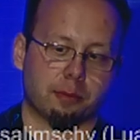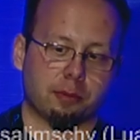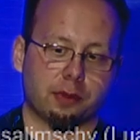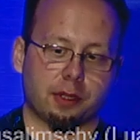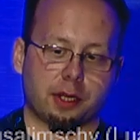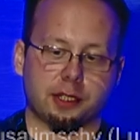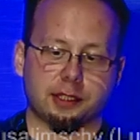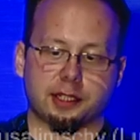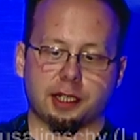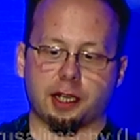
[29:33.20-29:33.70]

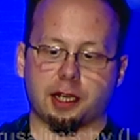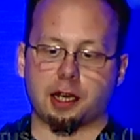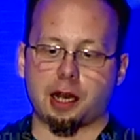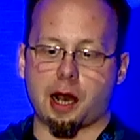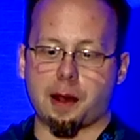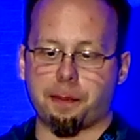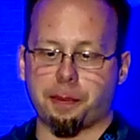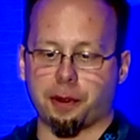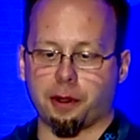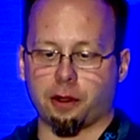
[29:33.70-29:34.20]
There is a
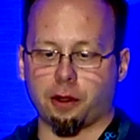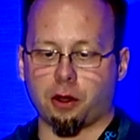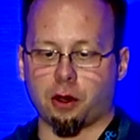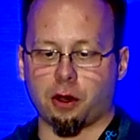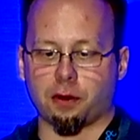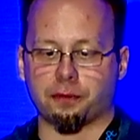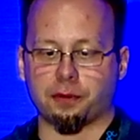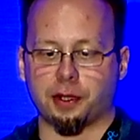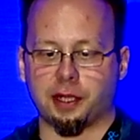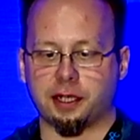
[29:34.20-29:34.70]
couple
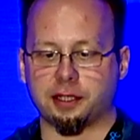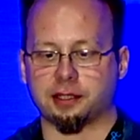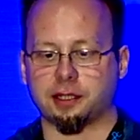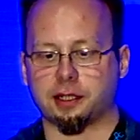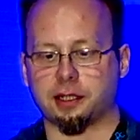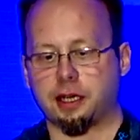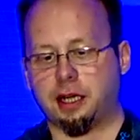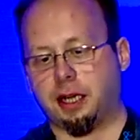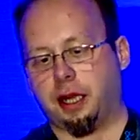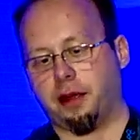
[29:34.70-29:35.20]
of links that
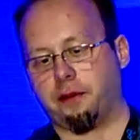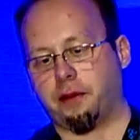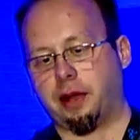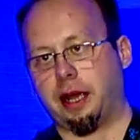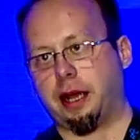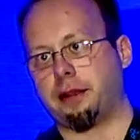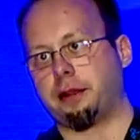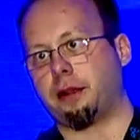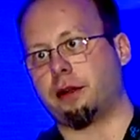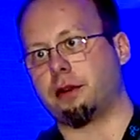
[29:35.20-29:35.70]
I have
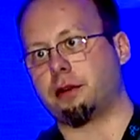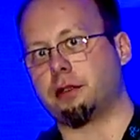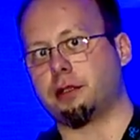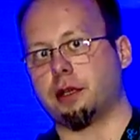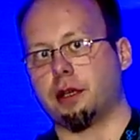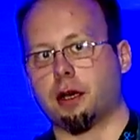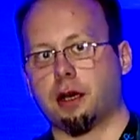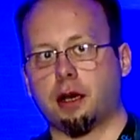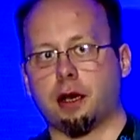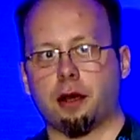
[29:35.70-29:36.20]
gathered.
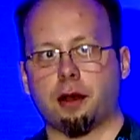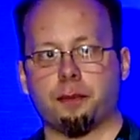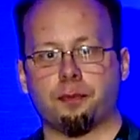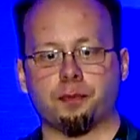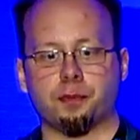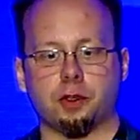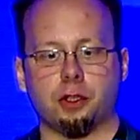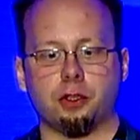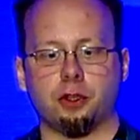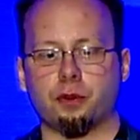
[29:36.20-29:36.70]

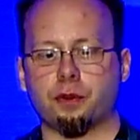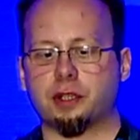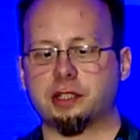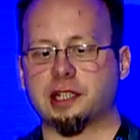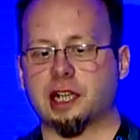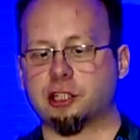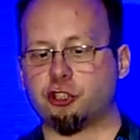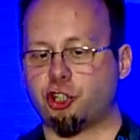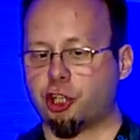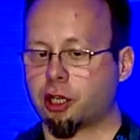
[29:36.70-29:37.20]
There's
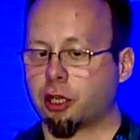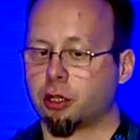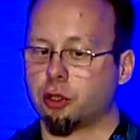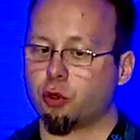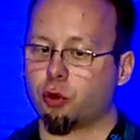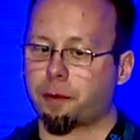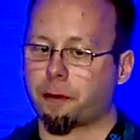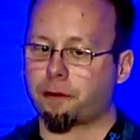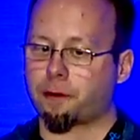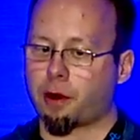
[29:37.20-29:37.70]
like general
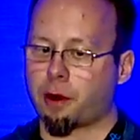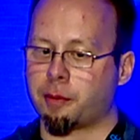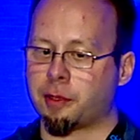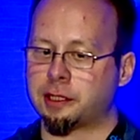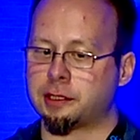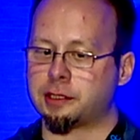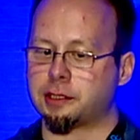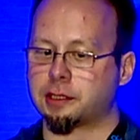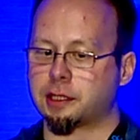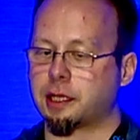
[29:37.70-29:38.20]
Lua
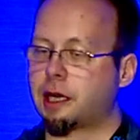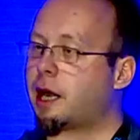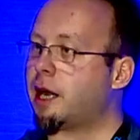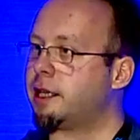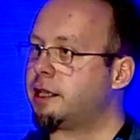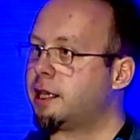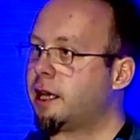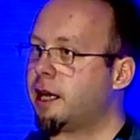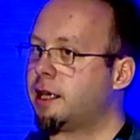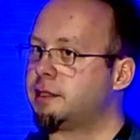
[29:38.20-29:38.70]
performance
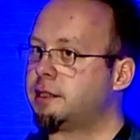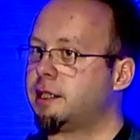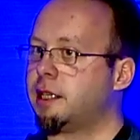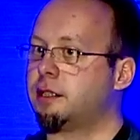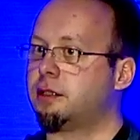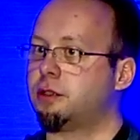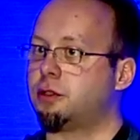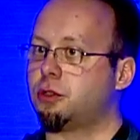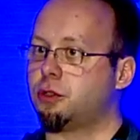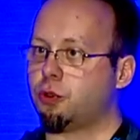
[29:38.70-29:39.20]
guidelines that
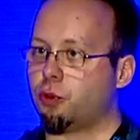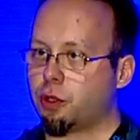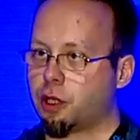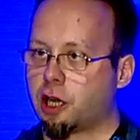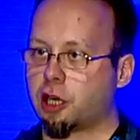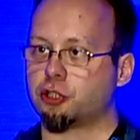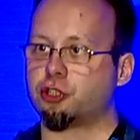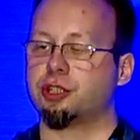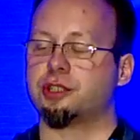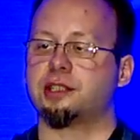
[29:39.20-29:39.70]
to a
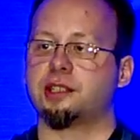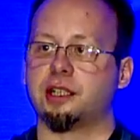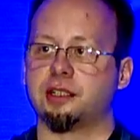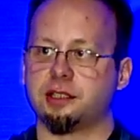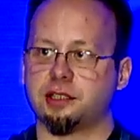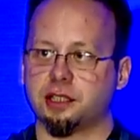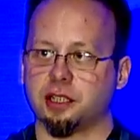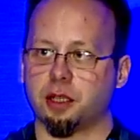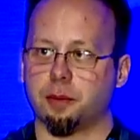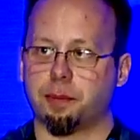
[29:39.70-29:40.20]
large extent
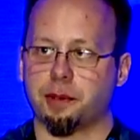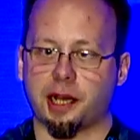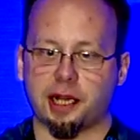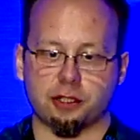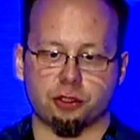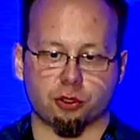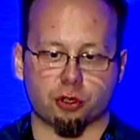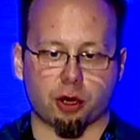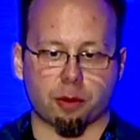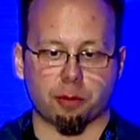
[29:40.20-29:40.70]
still apply
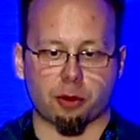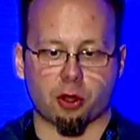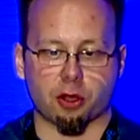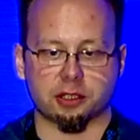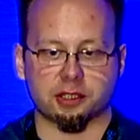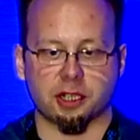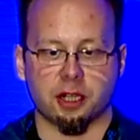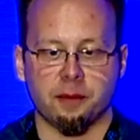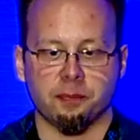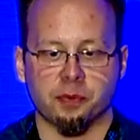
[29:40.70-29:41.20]
to
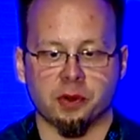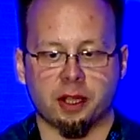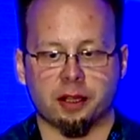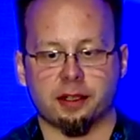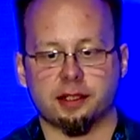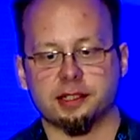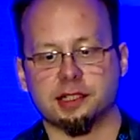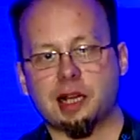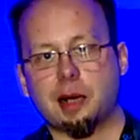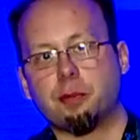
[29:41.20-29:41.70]
Roblox.
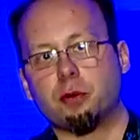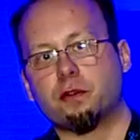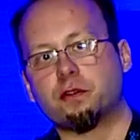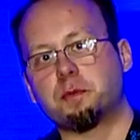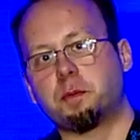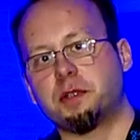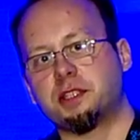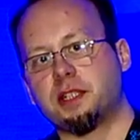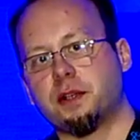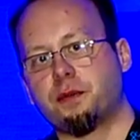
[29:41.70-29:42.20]
There's a couple of
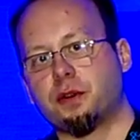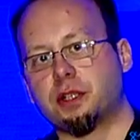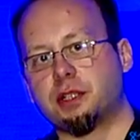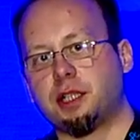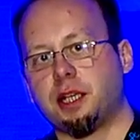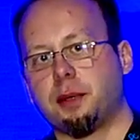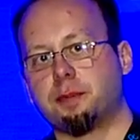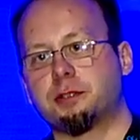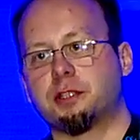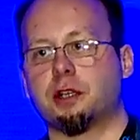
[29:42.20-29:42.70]
specific
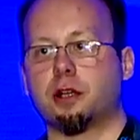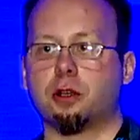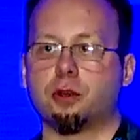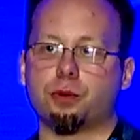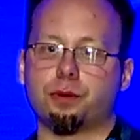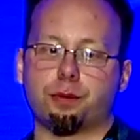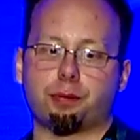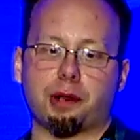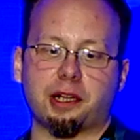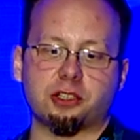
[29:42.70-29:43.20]
tips. There are good
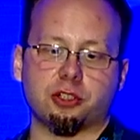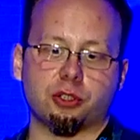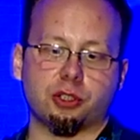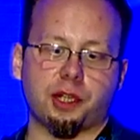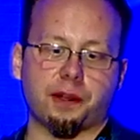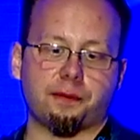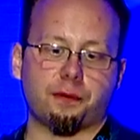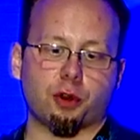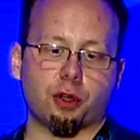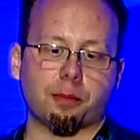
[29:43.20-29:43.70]
threads on
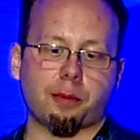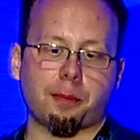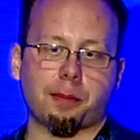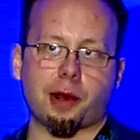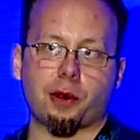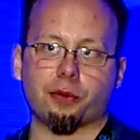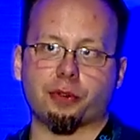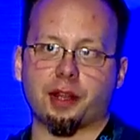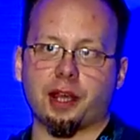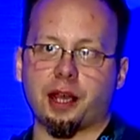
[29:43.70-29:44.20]
dev forum
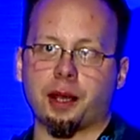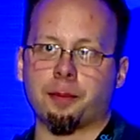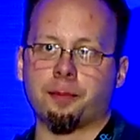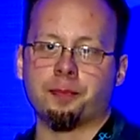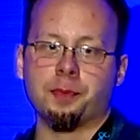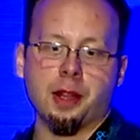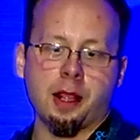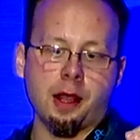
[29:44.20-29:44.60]
about them.